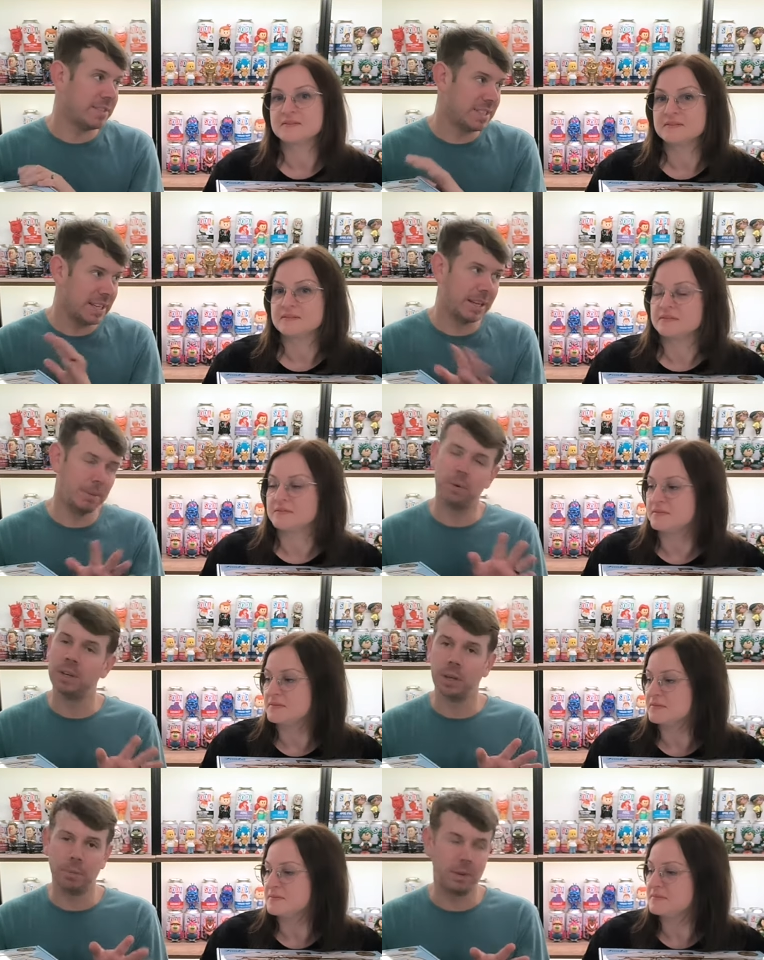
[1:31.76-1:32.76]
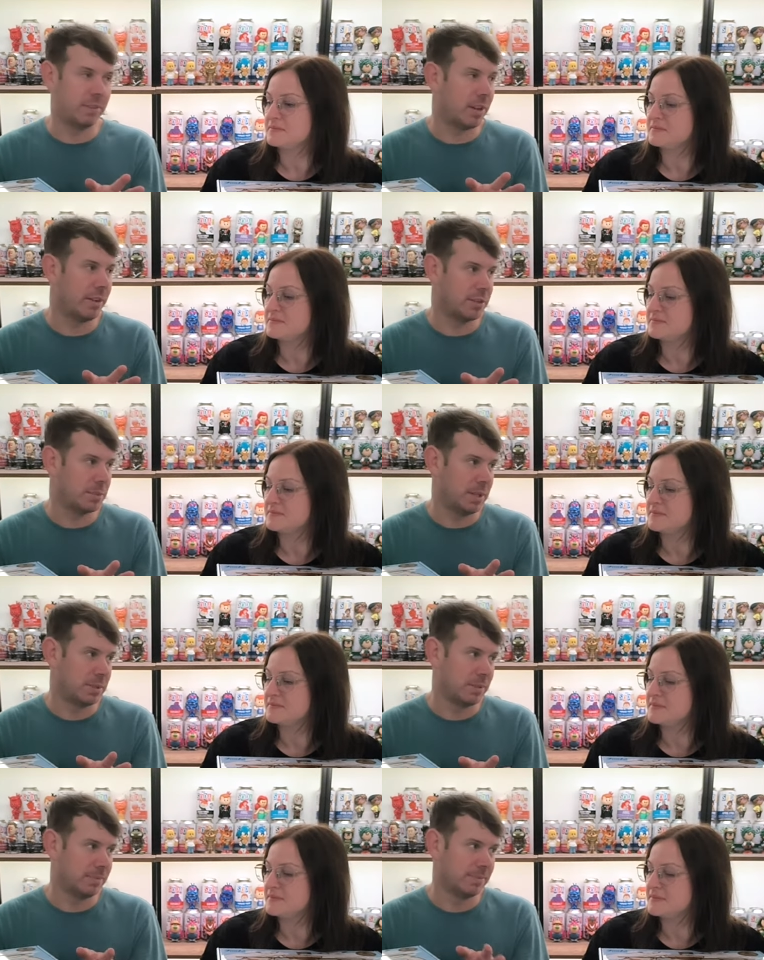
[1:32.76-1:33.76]
Speaker 1: seen anybody open the 500 piece
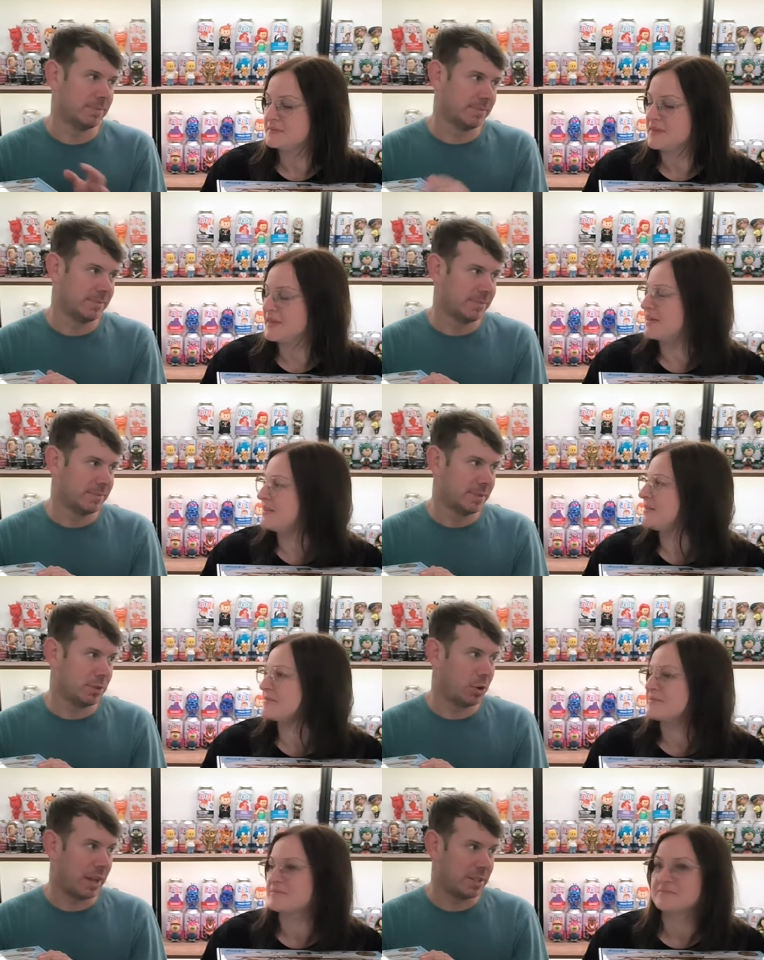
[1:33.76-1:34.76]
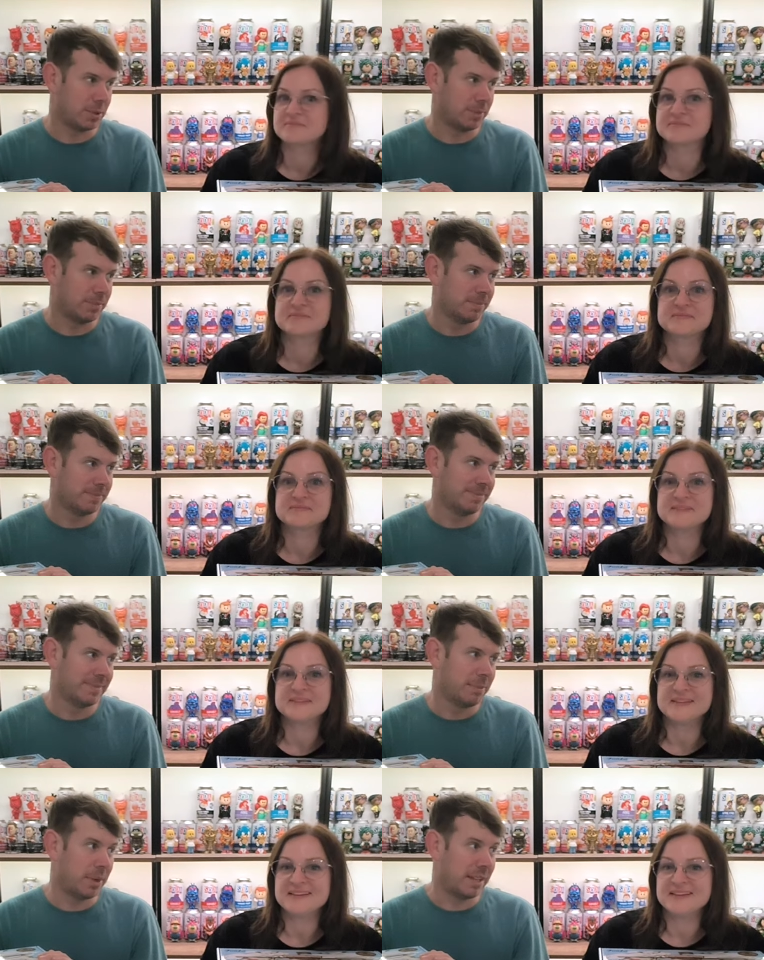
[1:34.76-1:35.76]
one. Okay. Not at all.
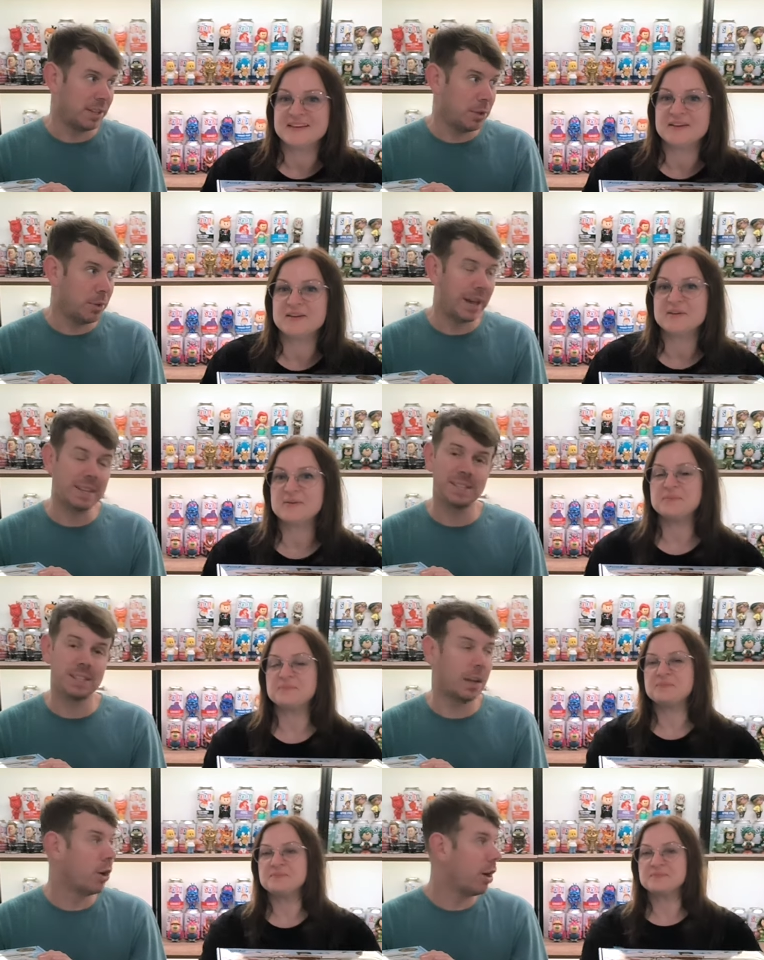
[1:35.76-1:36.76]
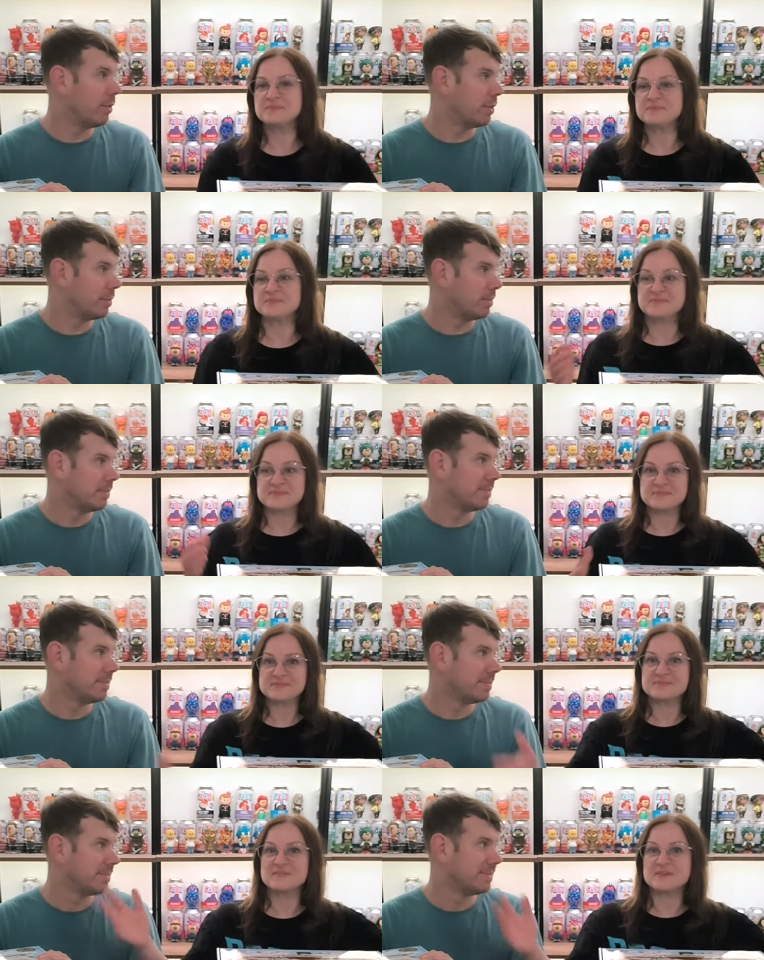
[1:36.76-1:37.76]
But in the US, um, a lot of them.
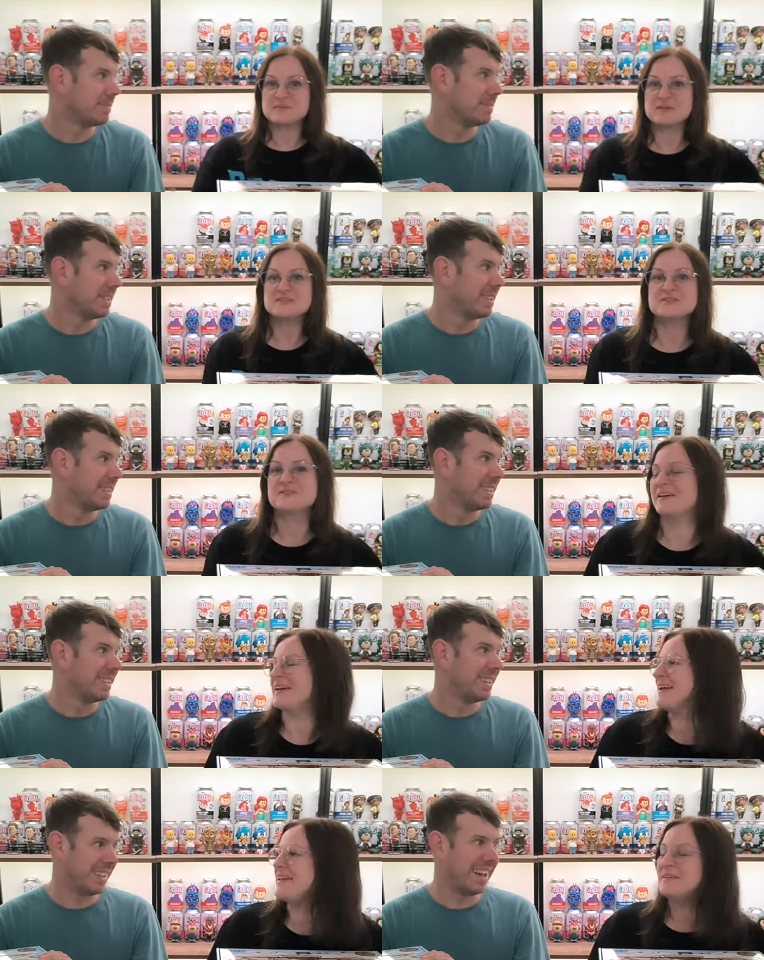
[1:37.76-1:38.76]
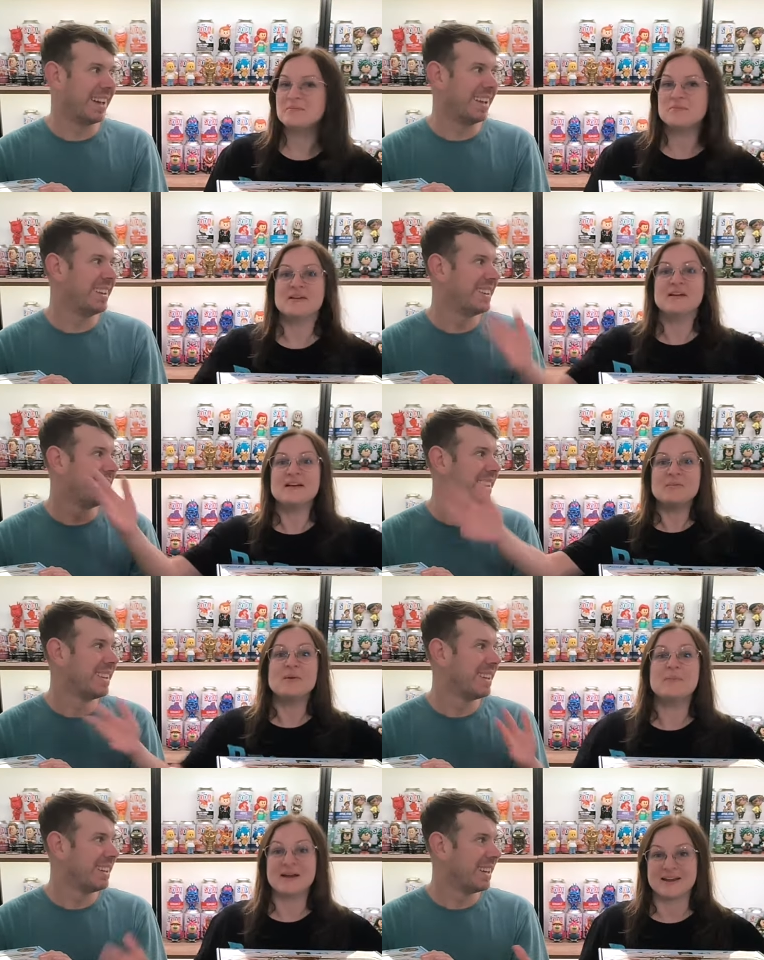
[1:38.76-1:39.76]
Speaker 2: I was about to say. Yeah. We're
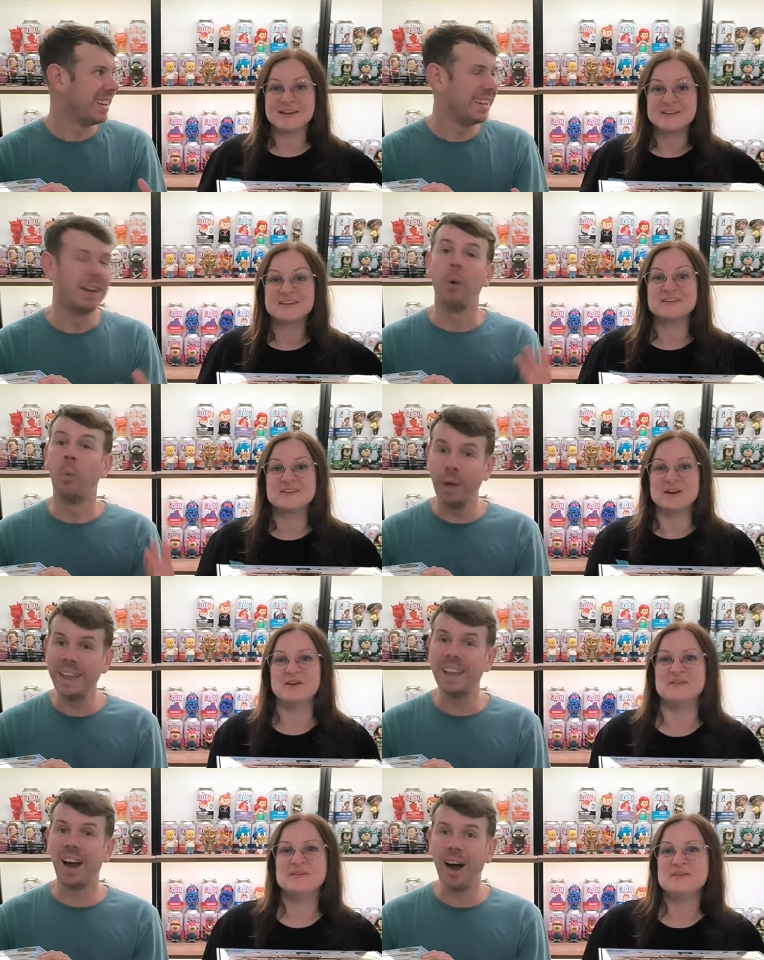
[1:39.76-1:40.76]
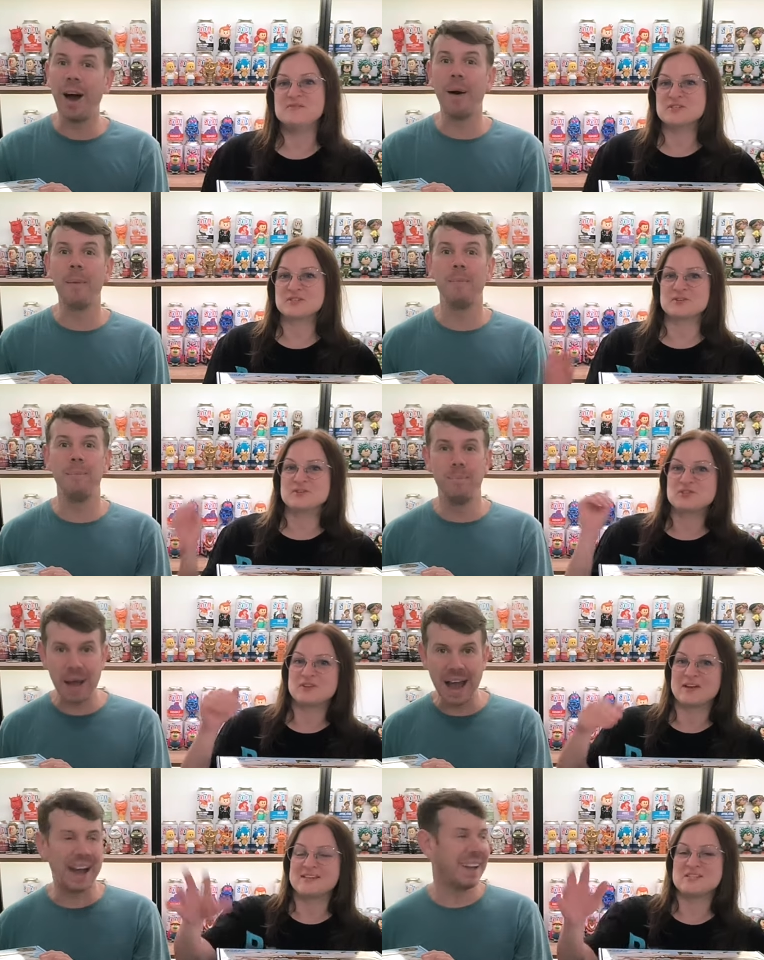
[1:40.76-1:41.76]
back. You know, we have just gone straight
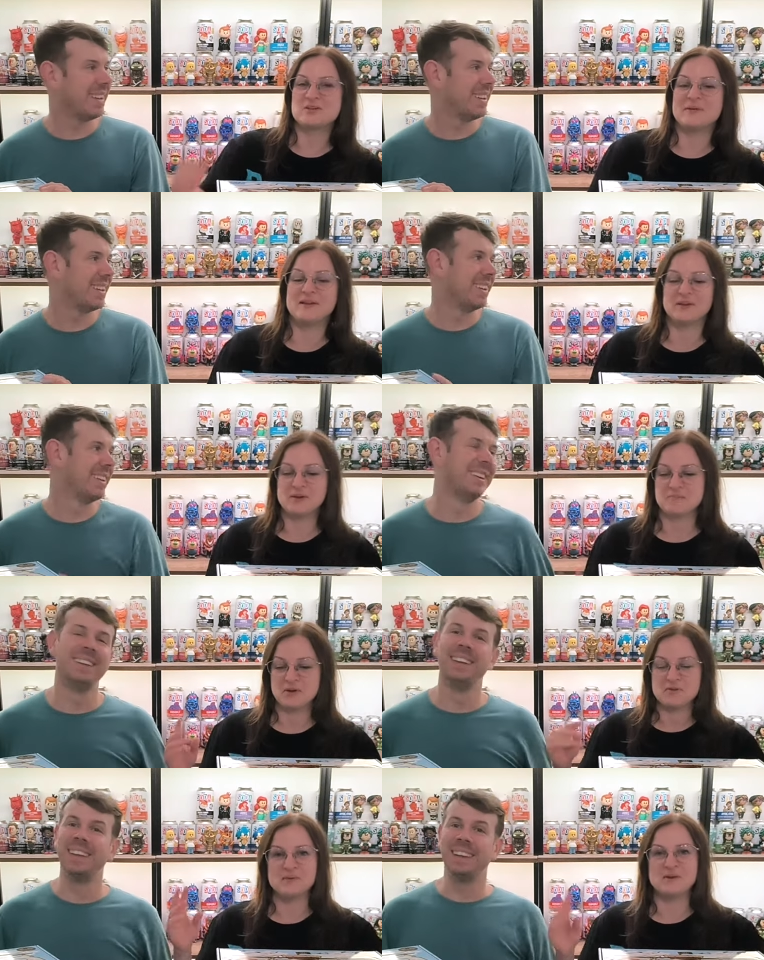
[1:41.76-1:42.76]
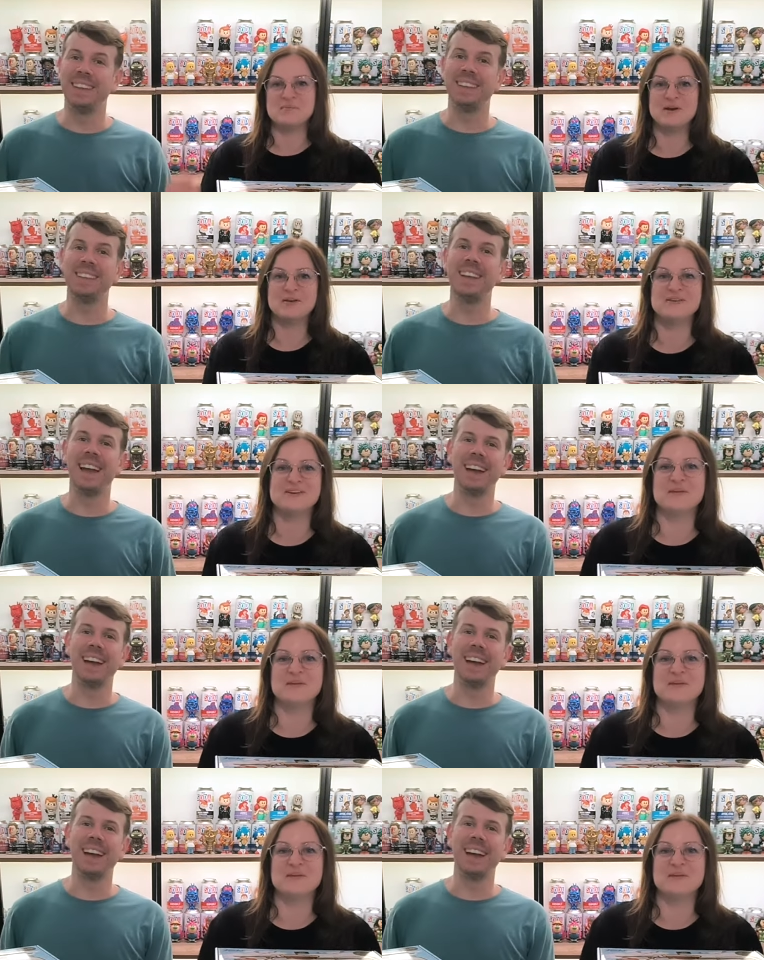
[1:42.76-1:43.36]
back. into it like mo mo mo. Yeah, like,